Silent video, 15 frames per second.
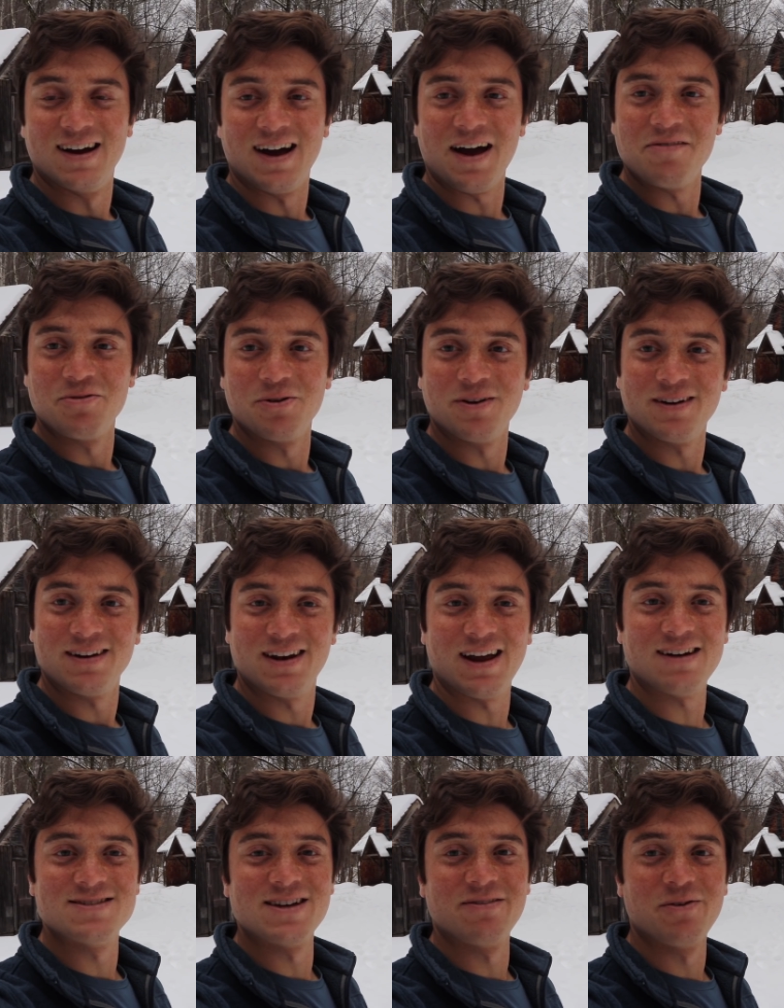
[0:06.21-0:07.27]
Hi everyone,
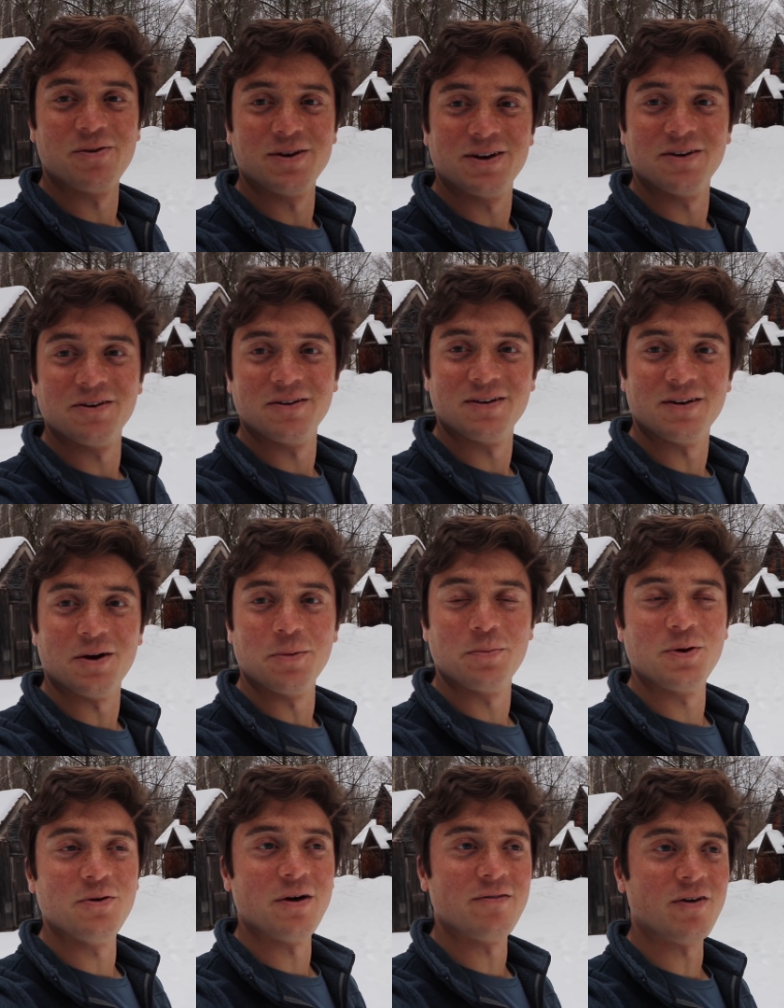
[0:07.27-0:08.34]
how's everyone doing?
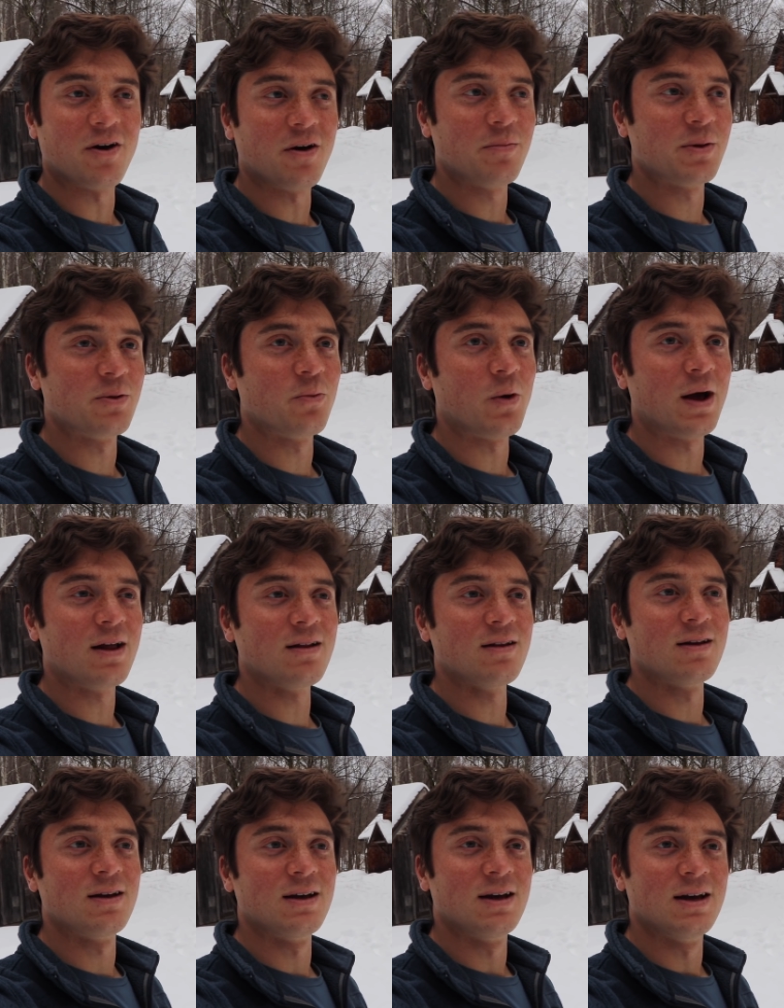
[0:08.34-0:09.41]
Hope you have all been well.
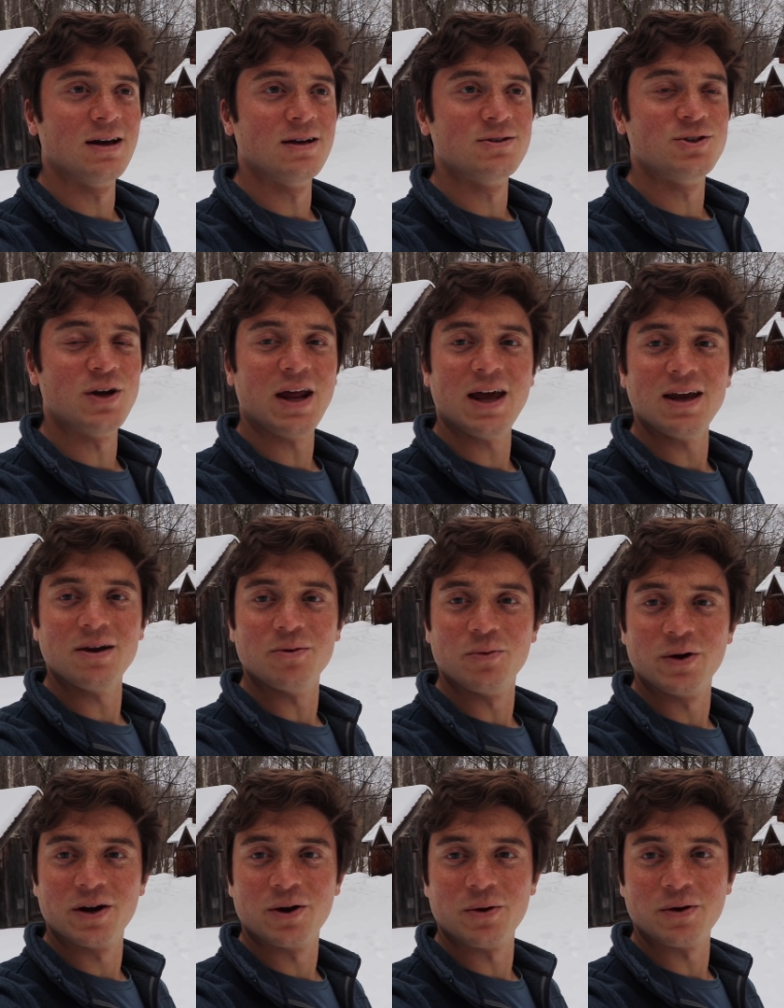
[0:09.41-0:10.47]
Today
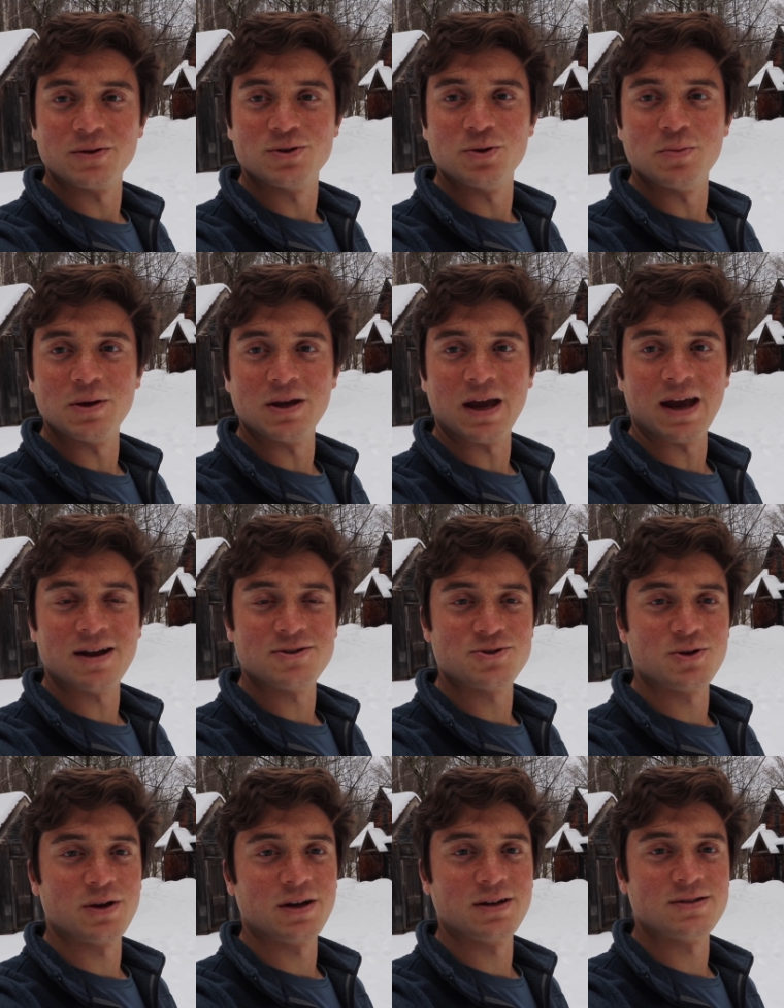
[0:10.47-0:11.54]
we're going to be
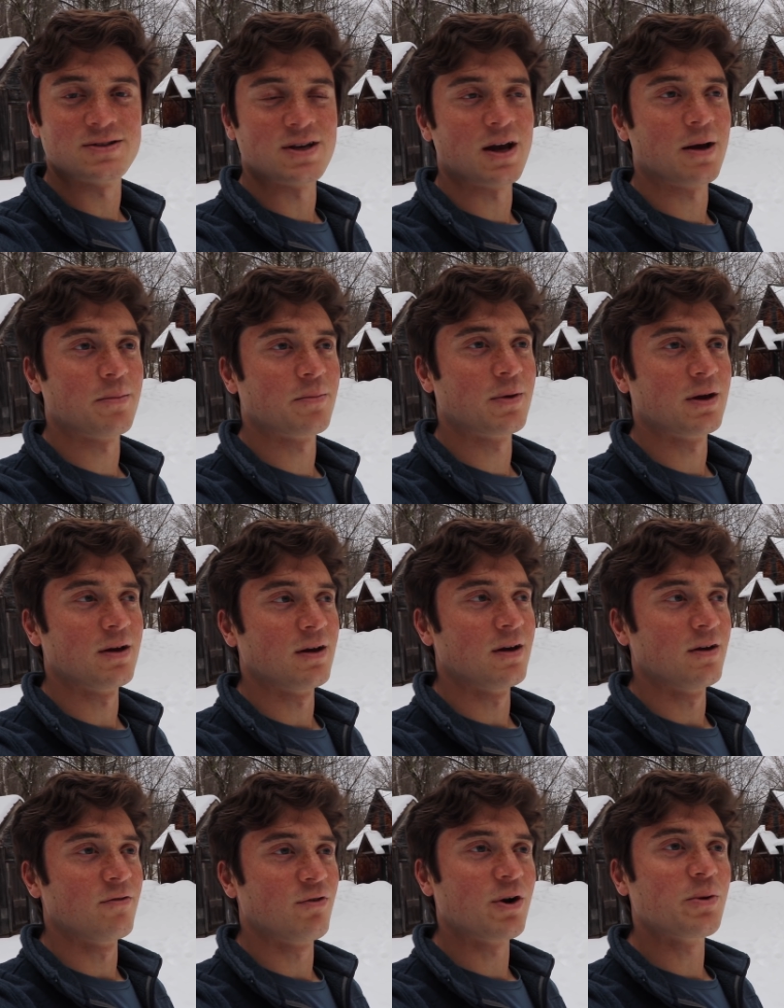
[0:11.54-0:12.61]
answering some
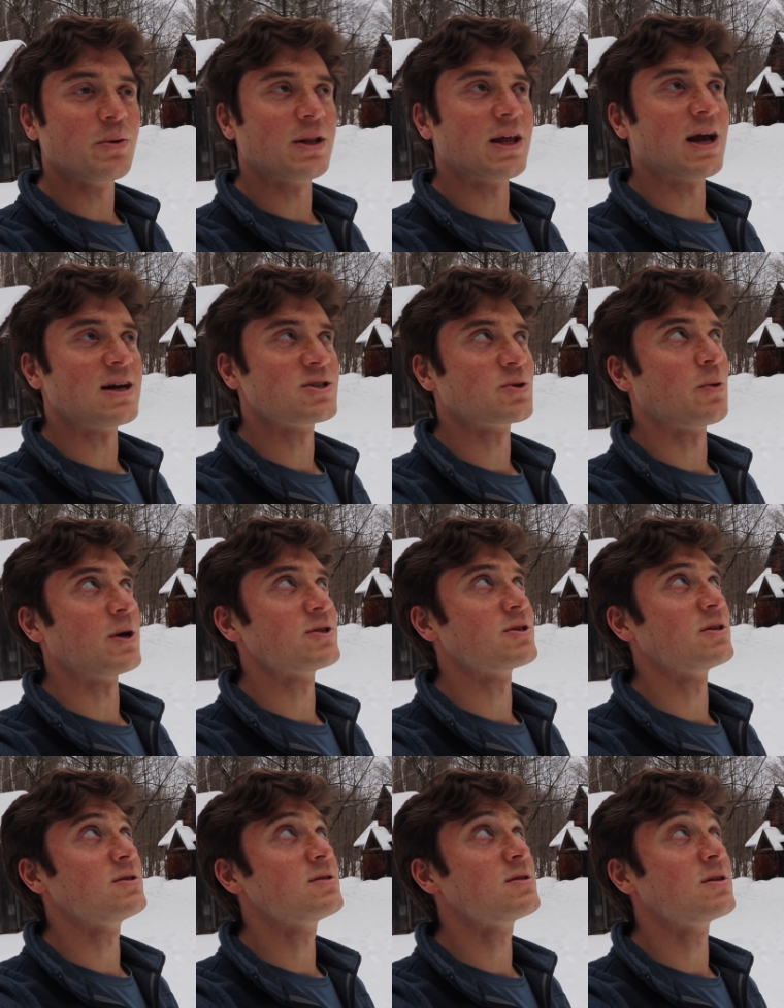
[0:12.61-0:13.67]
frequently asked
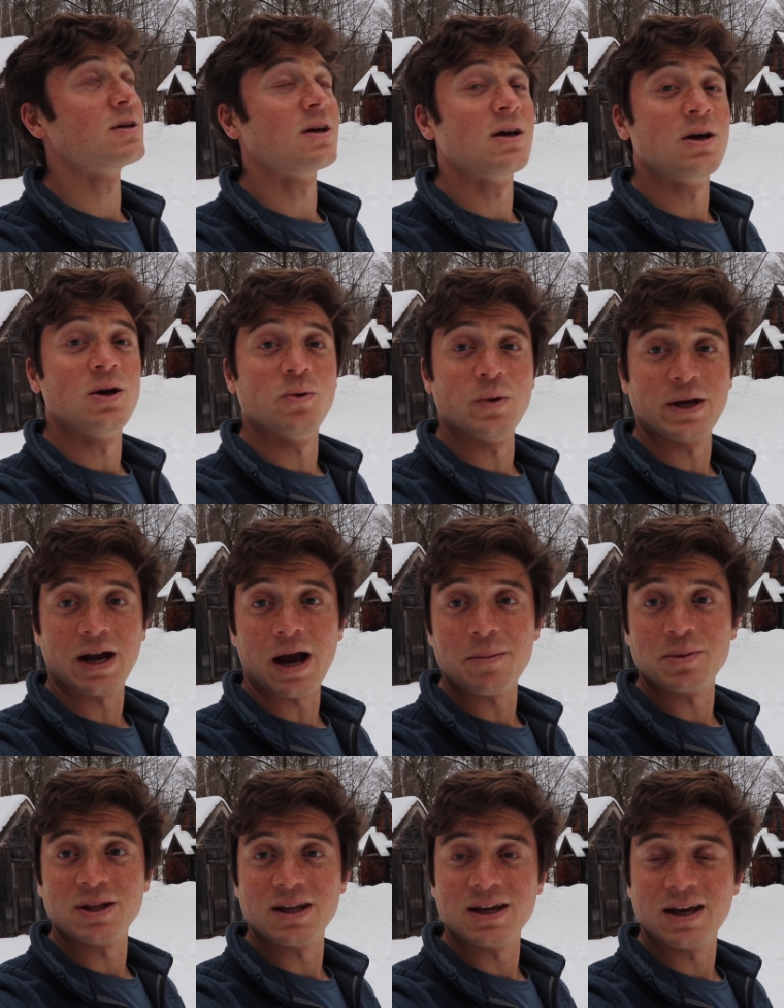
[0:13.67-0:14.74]
questions. We
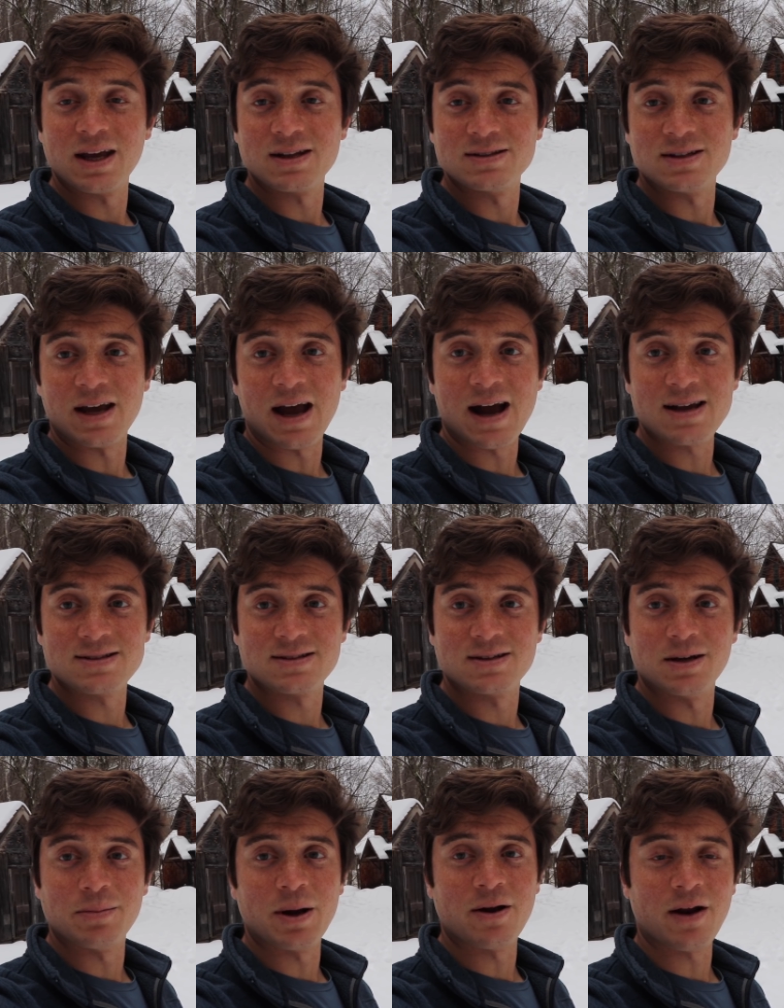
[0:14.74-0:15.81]
commonly get asked
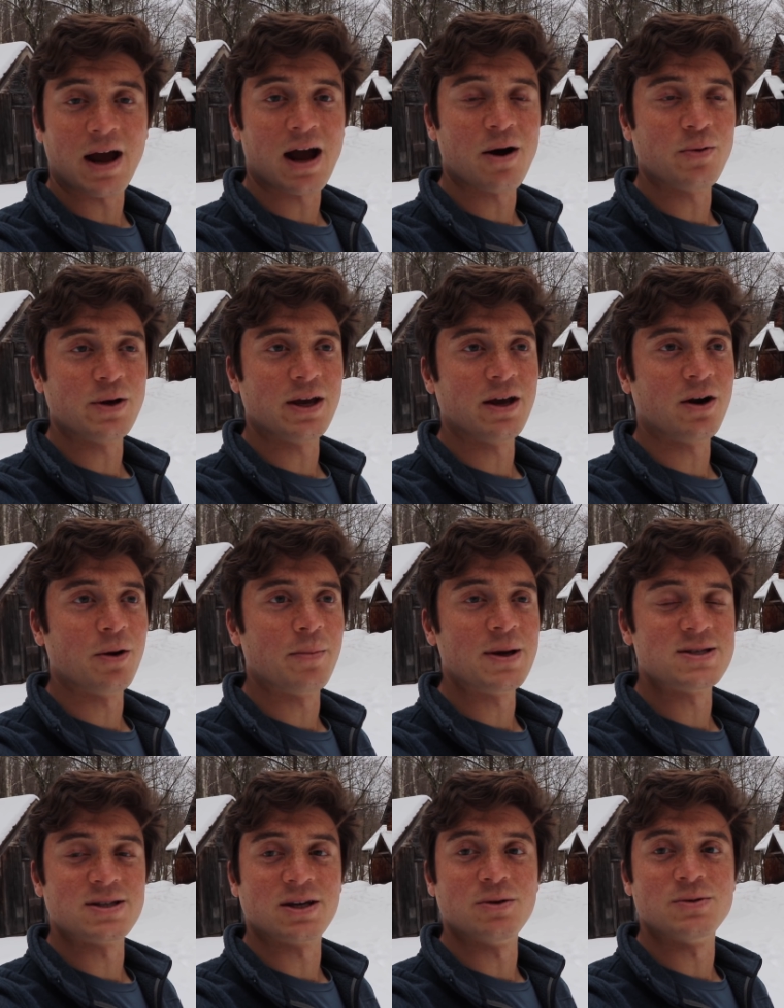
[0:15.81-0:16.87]
about how we get our
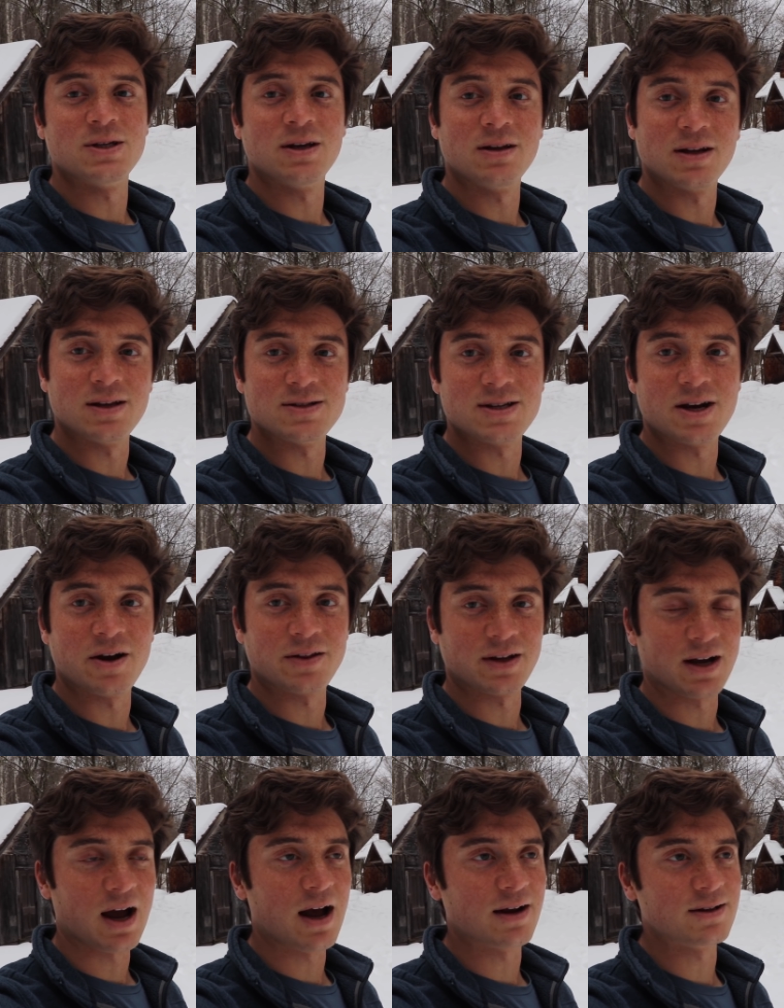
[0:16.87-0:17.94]
basic utilities here at the
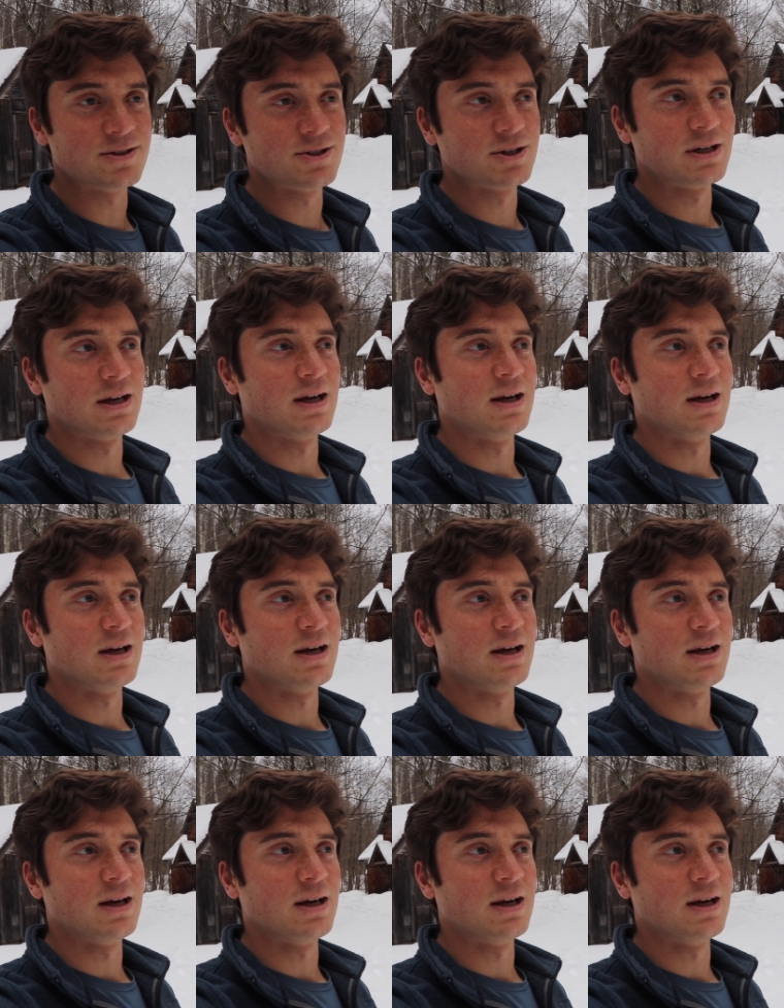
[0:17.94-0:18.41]
cottage.